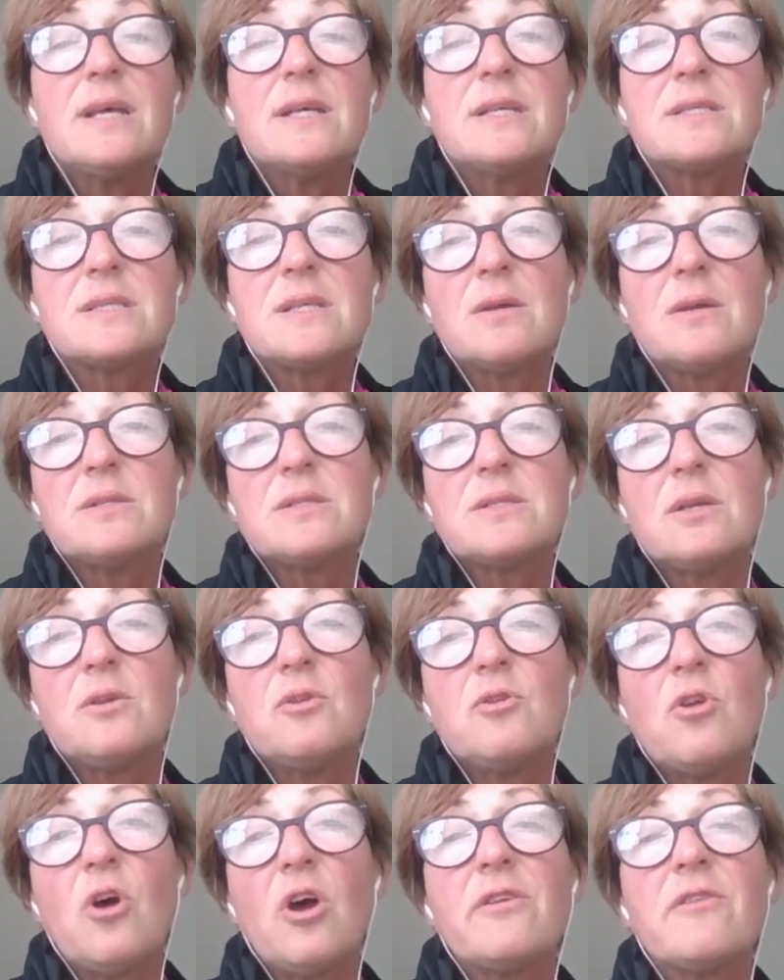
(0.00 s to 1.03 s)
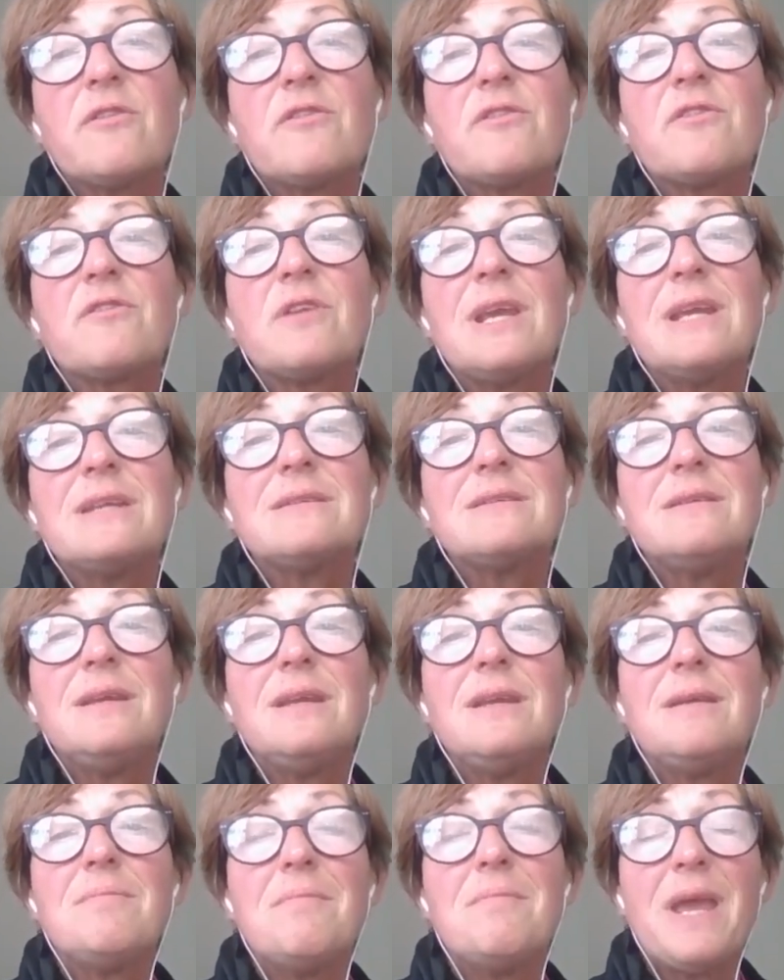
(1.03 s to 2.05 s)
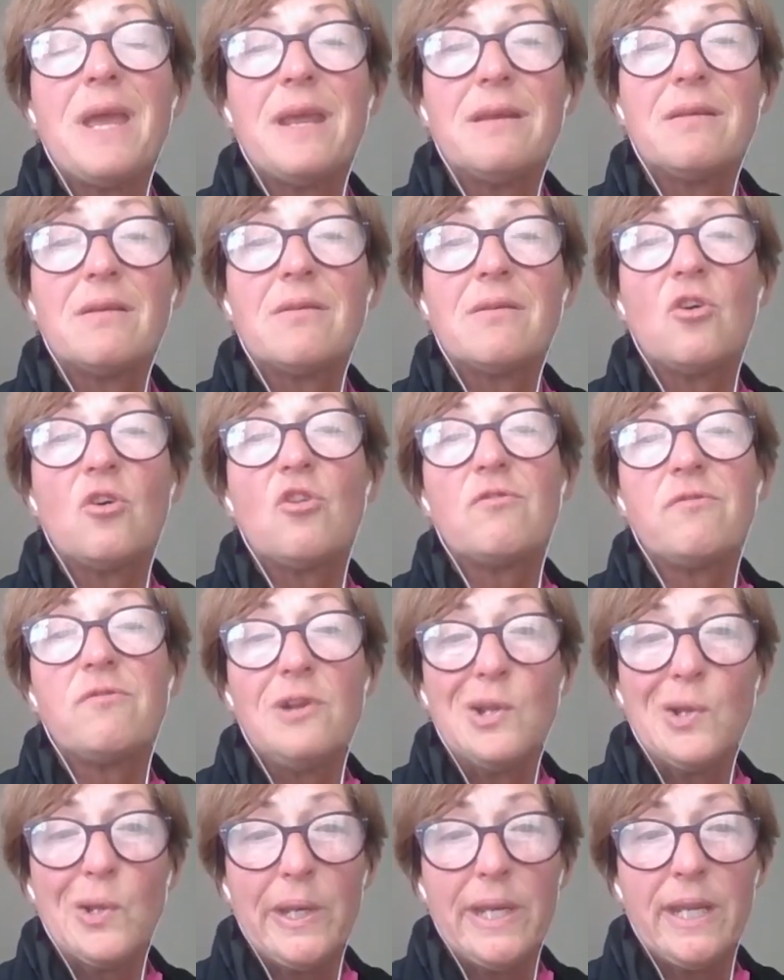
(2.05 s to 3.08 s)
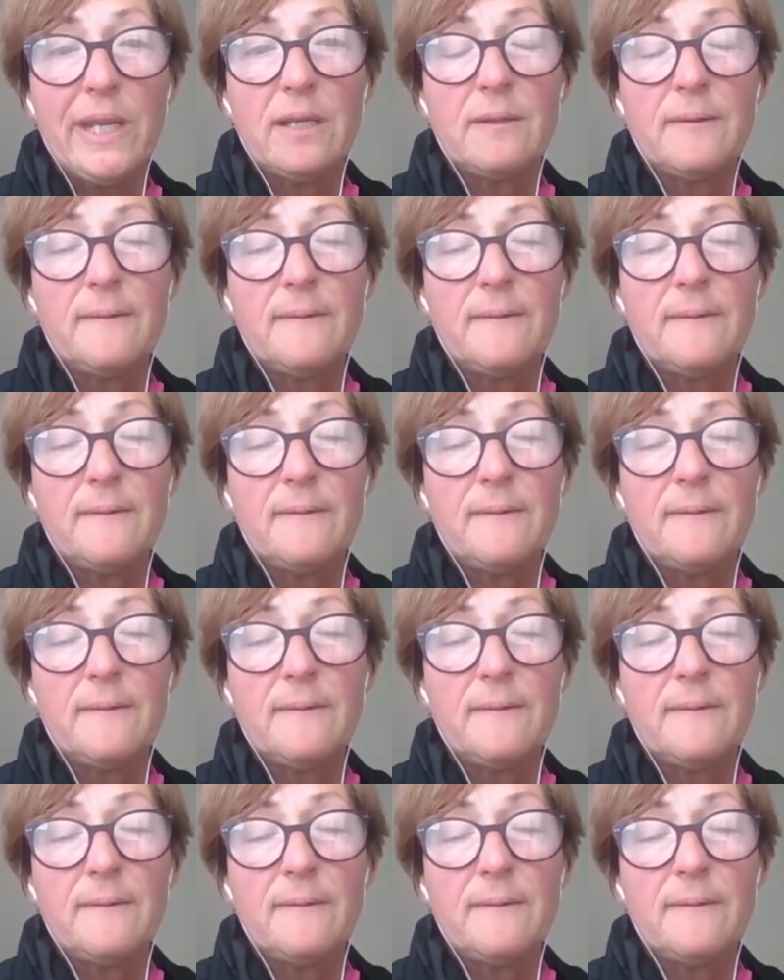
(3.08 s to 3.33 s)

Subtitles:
So it's a non-threatening manner of learning.